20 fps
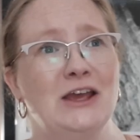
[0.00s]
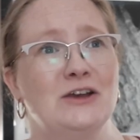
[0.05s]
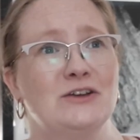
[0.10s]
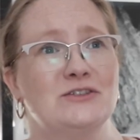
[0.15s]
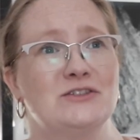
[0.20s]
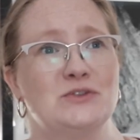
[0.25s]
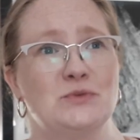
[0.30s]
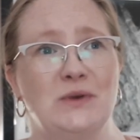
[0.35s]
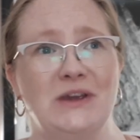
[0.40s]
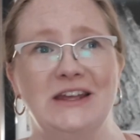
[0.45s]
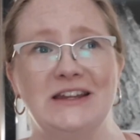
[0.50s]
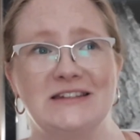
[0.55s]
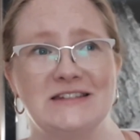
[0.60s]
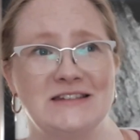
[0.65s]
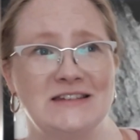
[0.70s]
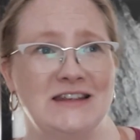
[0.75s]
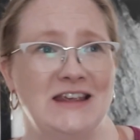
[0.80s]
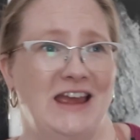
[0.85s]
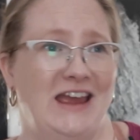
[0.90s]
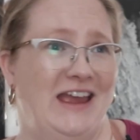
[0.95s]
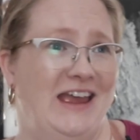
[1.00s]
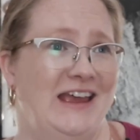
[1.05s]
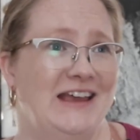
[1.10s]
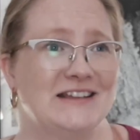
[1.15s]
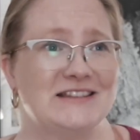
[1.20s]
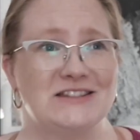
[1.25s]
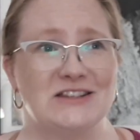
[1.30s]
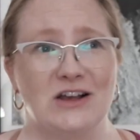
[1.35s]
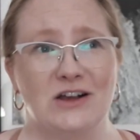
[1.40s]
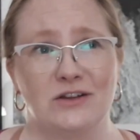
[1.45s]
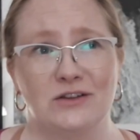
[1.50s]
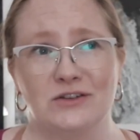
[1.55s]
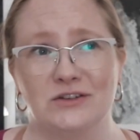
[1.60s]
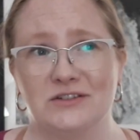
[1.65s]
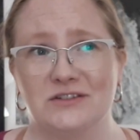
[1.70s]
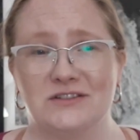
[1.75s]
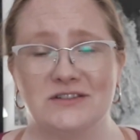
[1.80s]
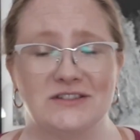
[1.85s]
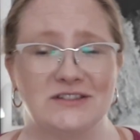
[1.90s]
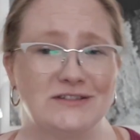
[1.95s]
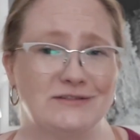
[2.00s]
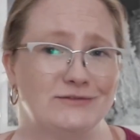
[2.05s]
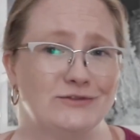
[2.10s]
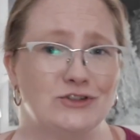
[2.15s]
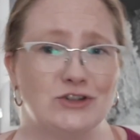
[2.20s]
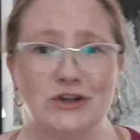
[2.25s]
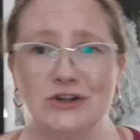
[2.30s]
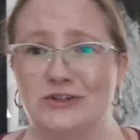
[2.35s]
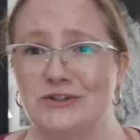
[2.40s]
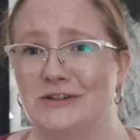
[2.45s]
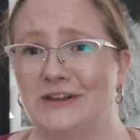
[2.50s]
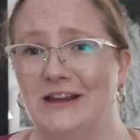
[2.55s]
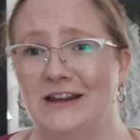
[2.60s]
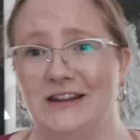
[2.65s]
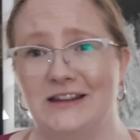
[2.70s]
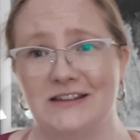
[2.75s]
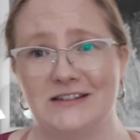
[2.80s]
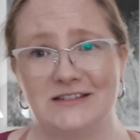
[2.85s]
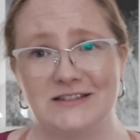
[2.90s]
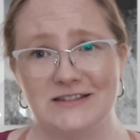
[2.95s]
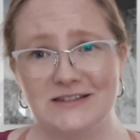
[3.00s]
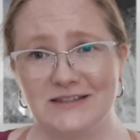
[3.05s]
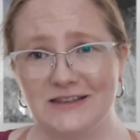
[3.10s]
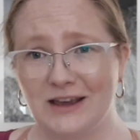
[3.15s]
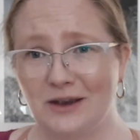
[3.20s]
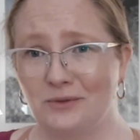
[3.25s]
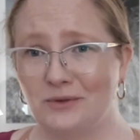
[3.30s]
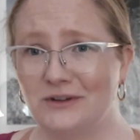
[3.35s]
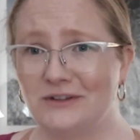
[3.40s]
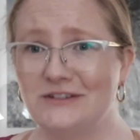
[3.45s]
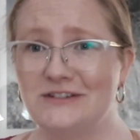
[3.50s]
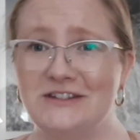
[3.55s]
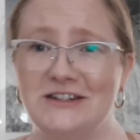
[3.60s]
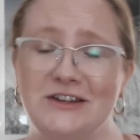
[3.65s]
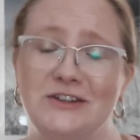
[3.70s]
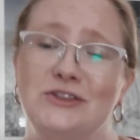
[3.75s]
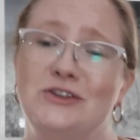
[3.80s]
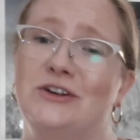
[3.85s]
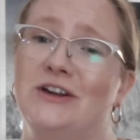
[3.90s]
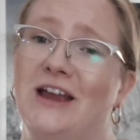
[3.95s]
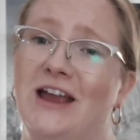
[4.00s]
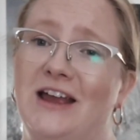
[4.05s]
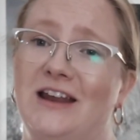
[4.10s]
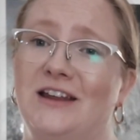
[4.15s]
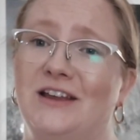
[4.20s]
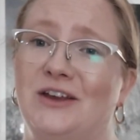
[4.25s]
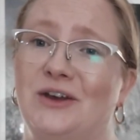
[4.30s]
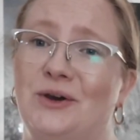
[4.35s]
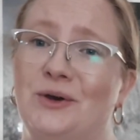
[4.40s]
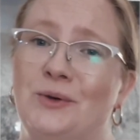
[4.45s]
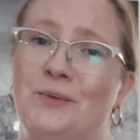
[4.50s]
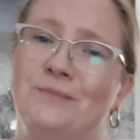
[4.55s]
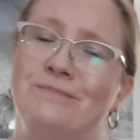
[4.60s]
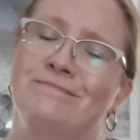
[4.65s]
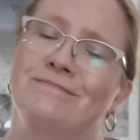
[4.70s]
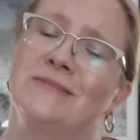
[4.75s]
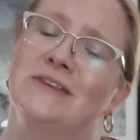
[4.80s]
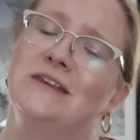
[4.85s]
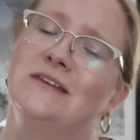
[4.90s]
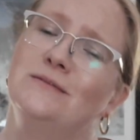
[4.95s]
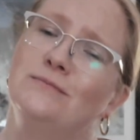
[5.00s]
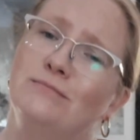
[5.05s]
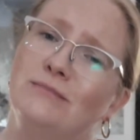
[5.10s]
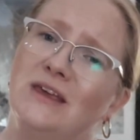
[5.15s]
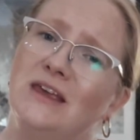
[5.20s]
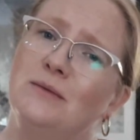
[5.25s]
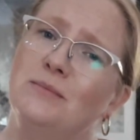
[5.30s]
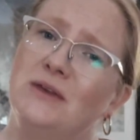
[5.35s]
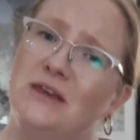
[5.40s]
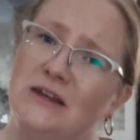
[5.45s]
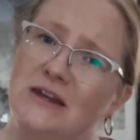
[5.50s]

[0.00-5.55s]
sweet aunts, uncles, church ladies that would tilt their head and go, maybe